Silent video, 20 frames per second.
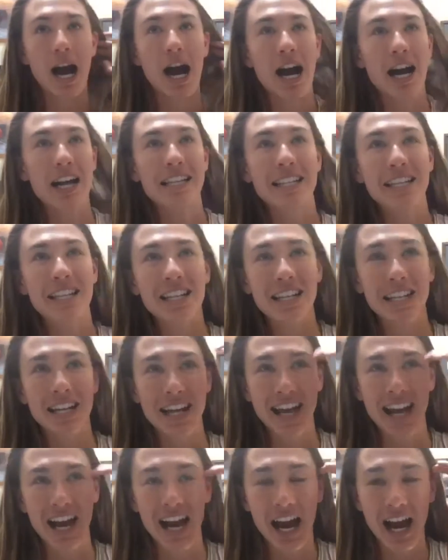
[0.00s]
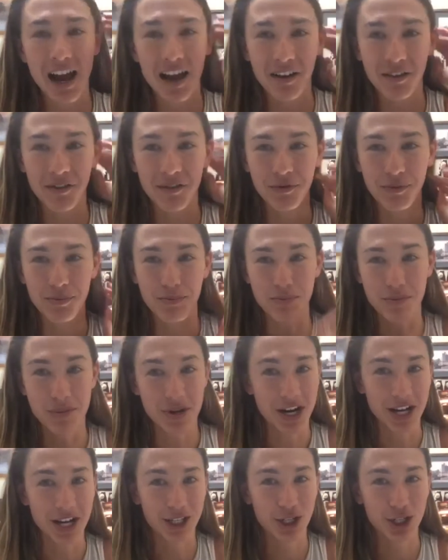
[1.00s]
I didn't have
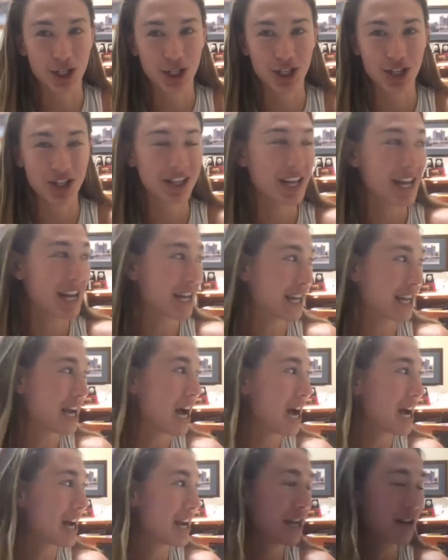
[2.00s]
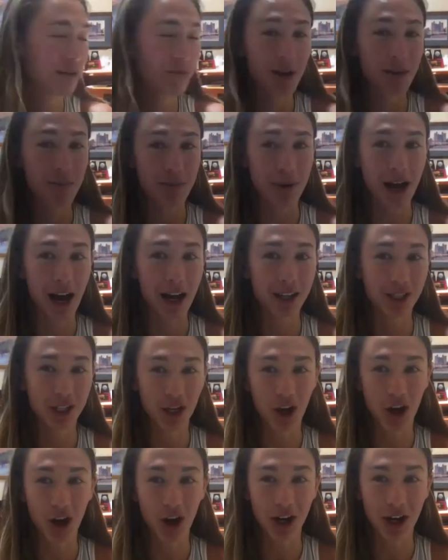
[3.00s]
much. I had my
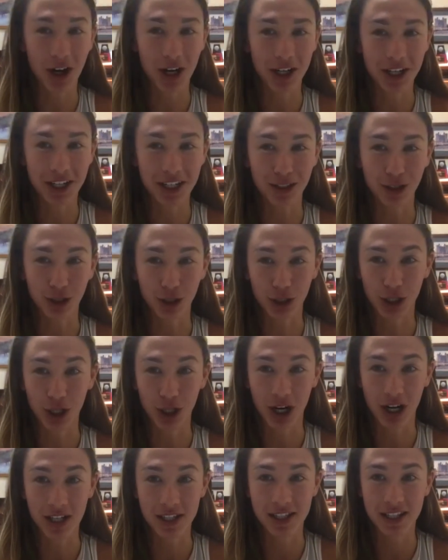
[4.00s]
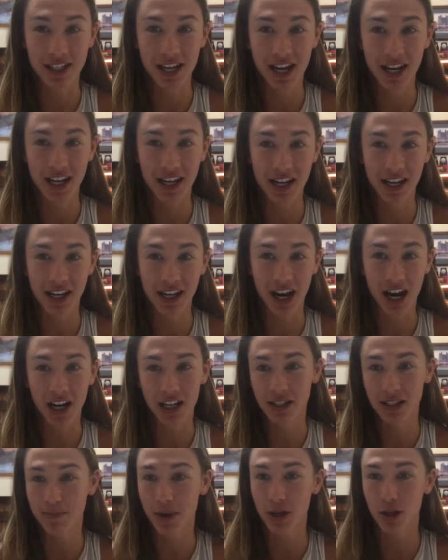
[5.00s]
backyard and a lacrosse net, and I
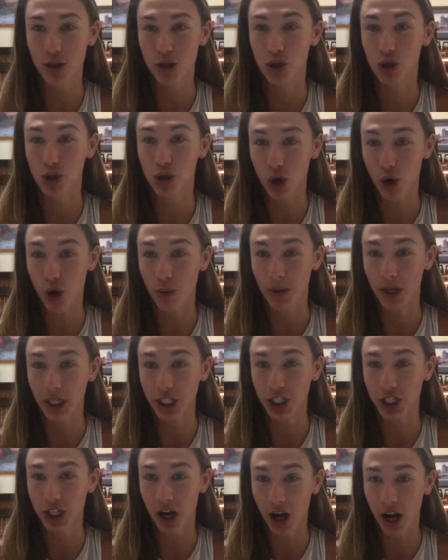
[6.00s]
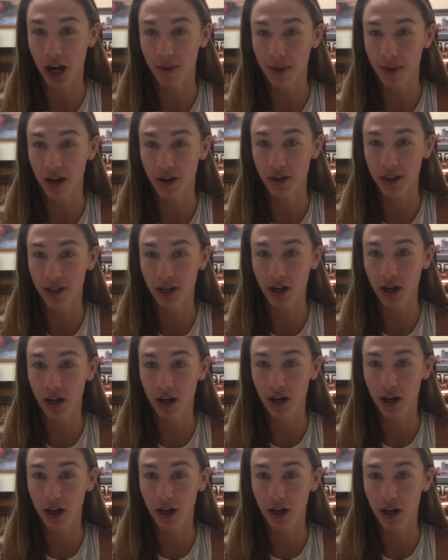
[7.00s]
spent so much time out
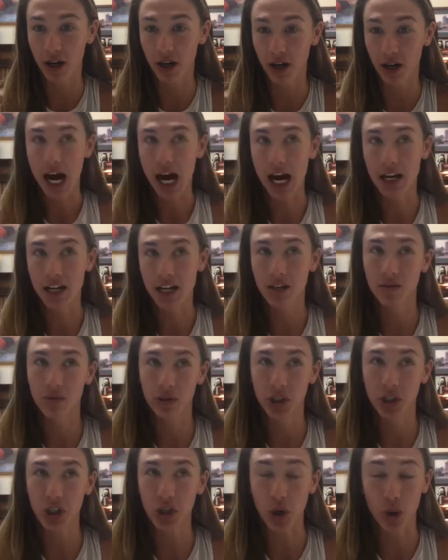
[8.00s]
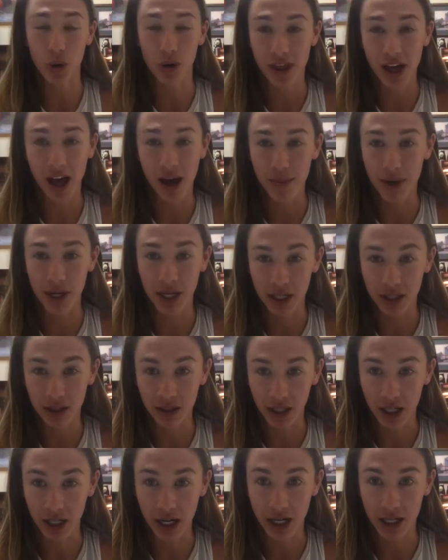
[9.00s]
there. I didn't really go to that many
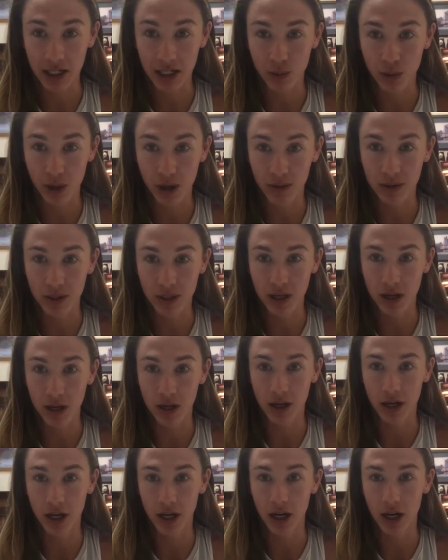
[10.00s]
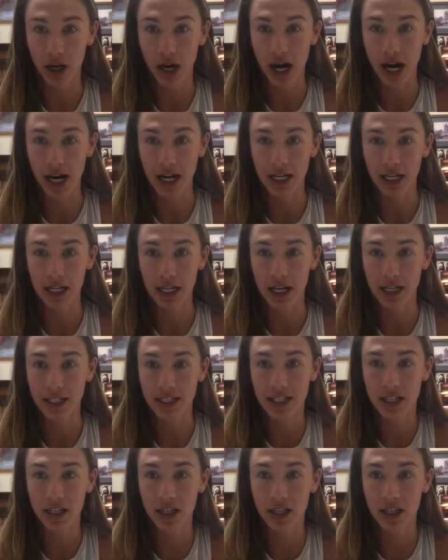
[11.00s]
clinics when I was younger. I